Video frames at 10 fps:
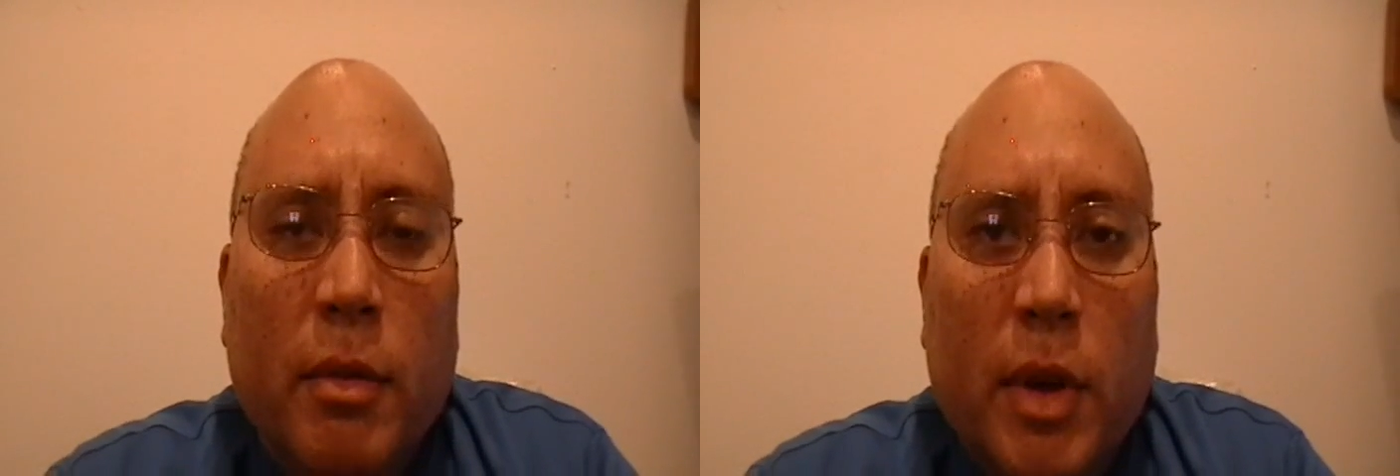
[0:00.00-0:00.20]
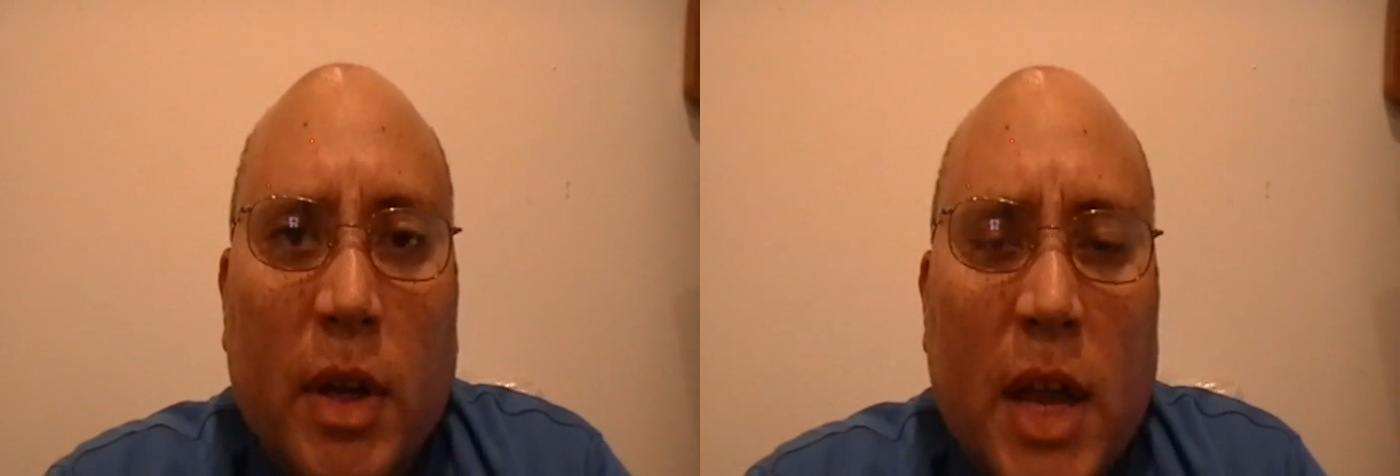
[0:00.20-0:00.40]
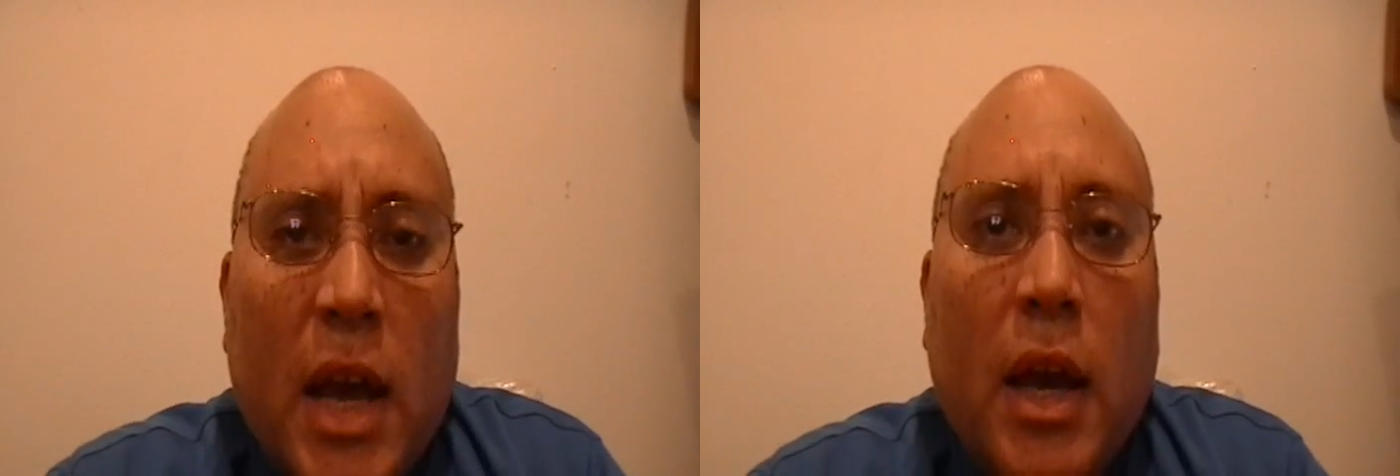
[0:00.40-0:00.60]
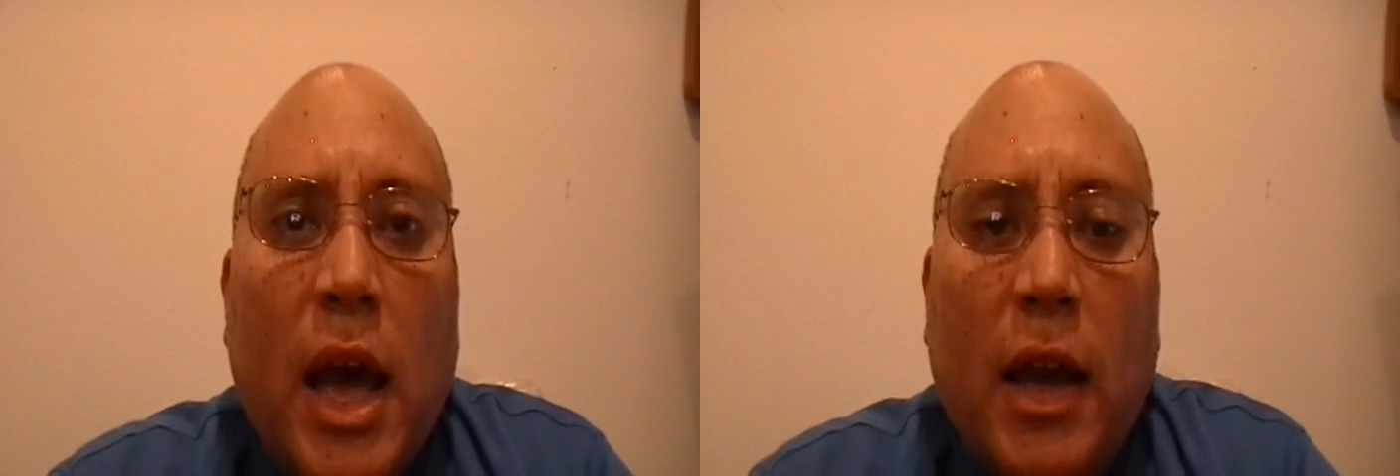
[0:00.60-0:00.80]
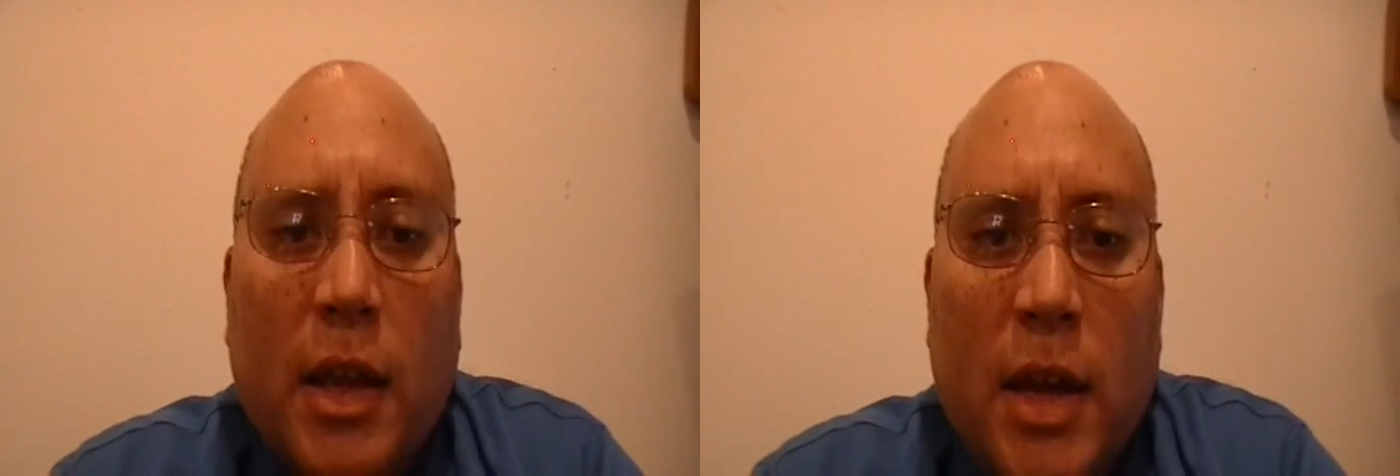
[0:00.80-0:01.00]
Because I,
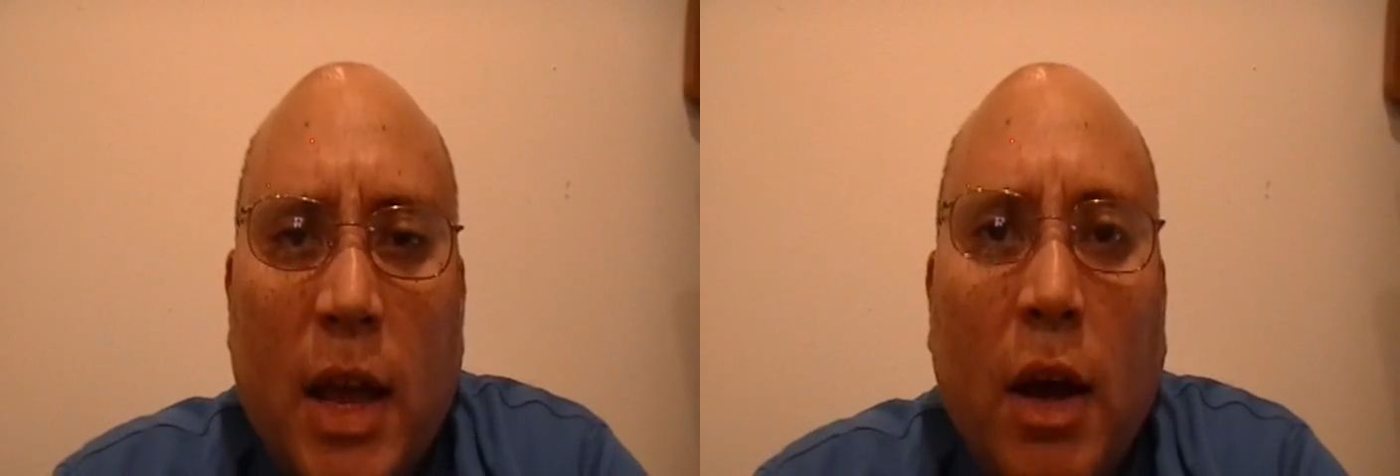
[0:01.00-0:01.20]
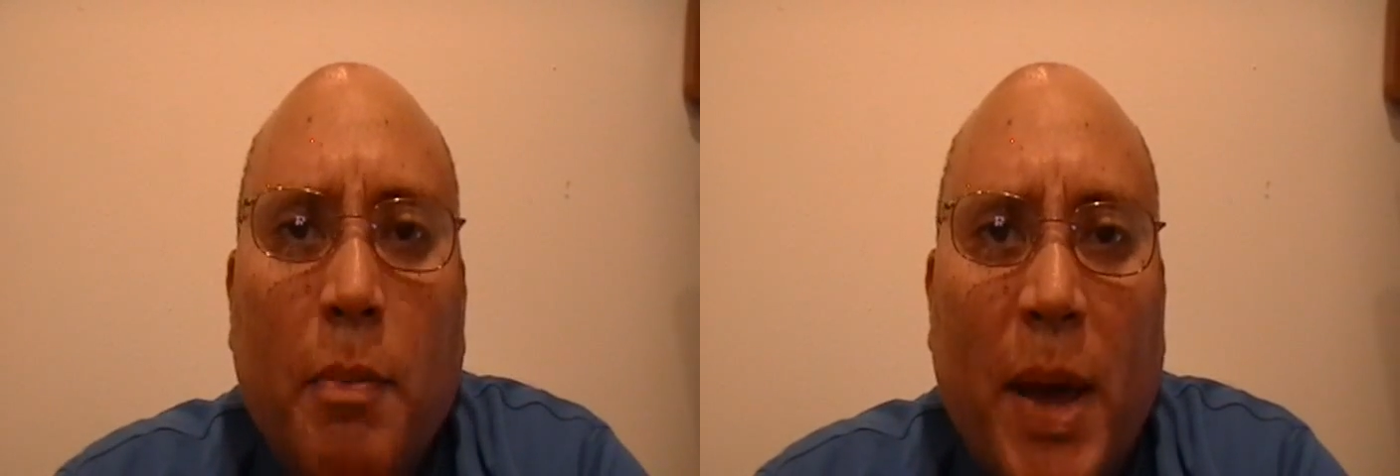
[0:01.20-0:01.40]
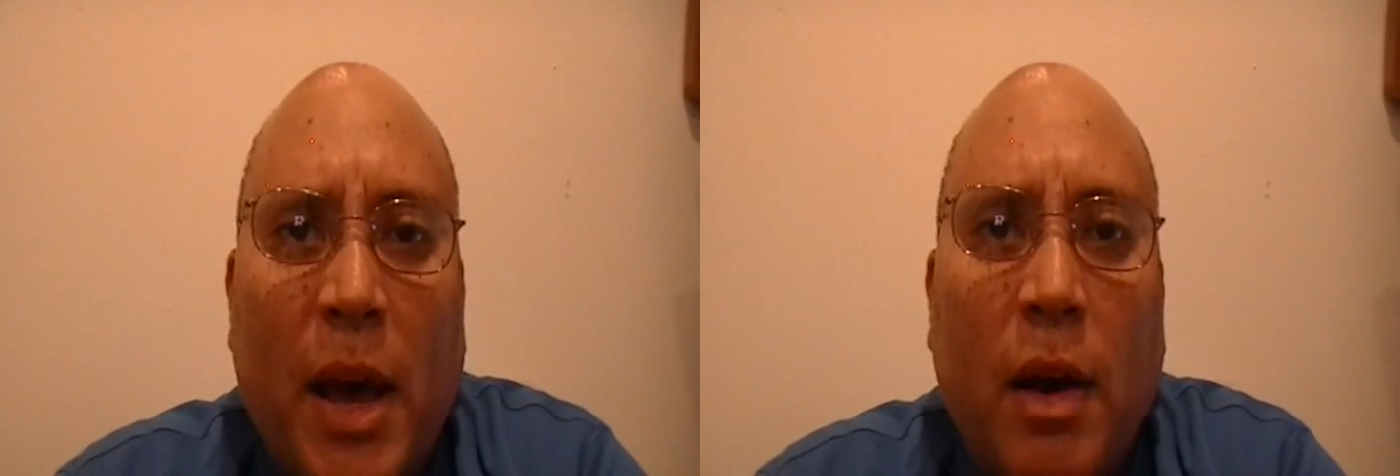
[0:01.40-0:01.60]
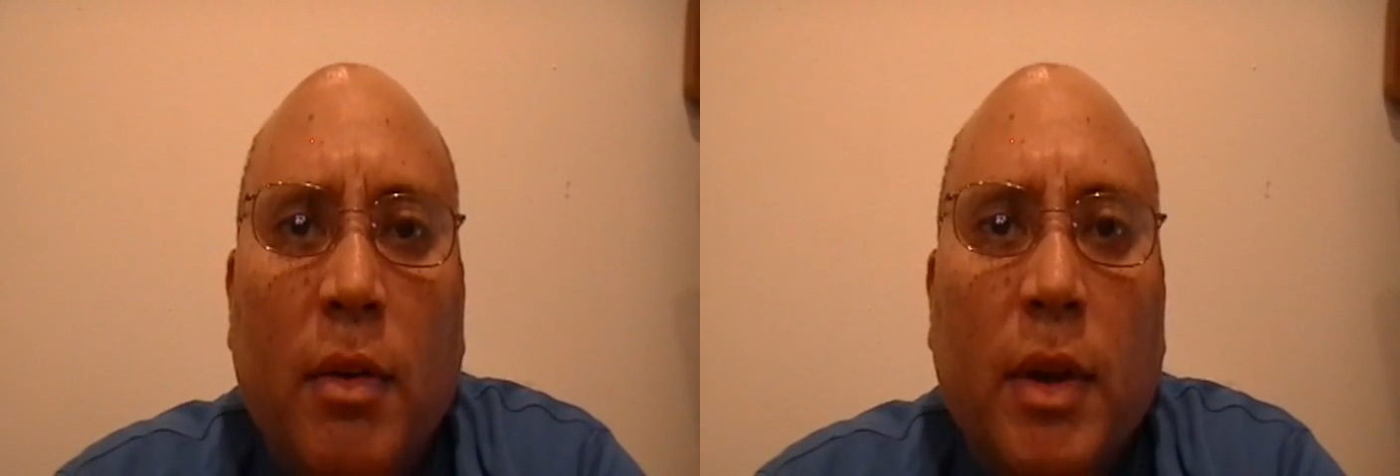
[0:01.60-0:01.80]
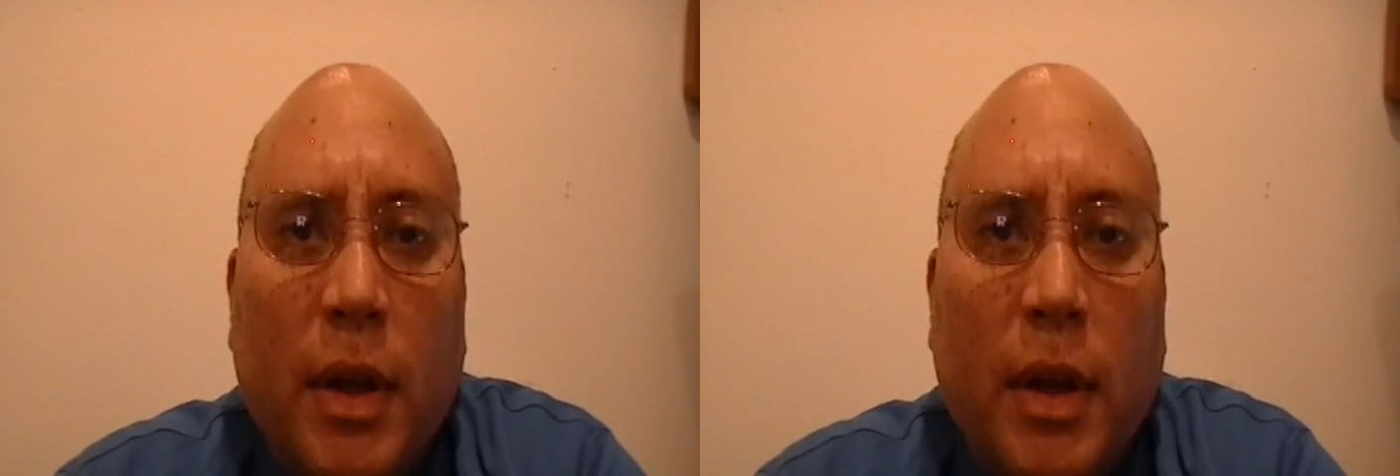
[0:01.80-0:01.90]
I can help out